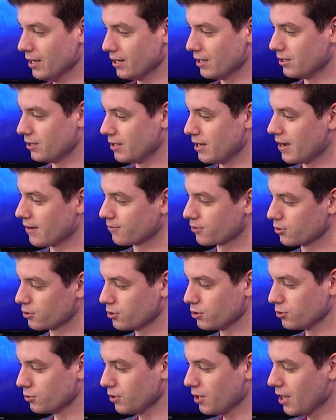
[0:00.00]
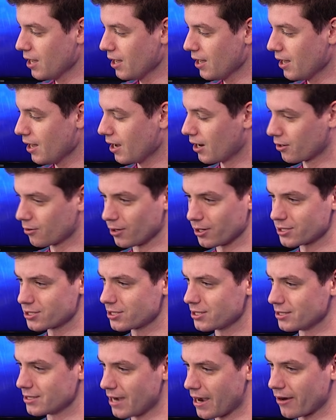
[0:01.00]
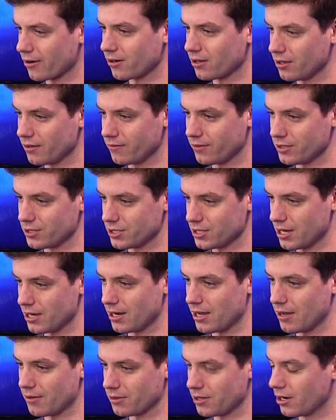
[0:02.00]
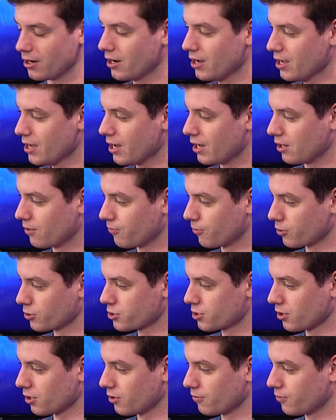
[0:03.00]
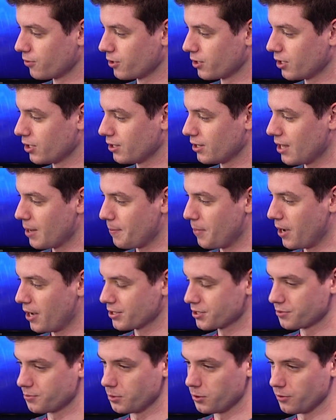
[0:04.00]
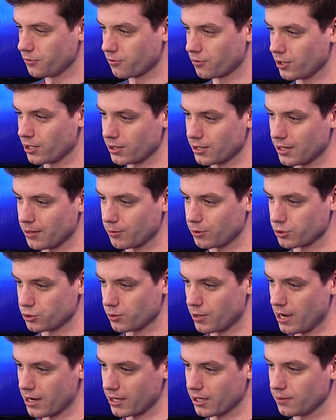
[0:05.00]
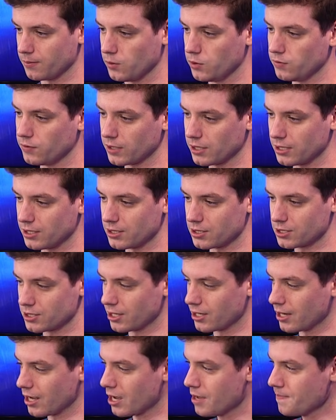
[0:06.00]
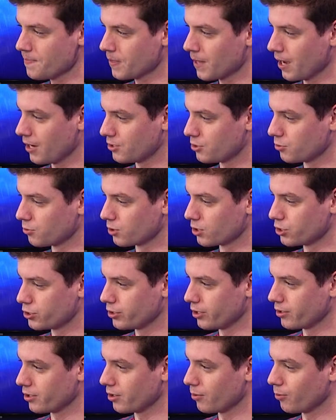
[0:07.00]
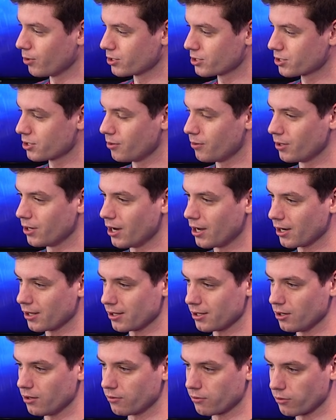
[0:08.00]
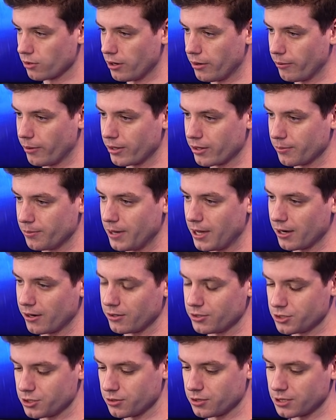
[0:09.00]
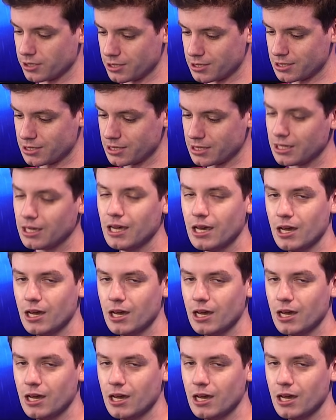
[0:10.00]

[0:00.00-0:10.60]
in the afternoon across the entirety of the state out there. And a first alert for you, that possible front that we're tracking moving into Sunday. I do want to show you what's going on in the overall weather pattern so you can see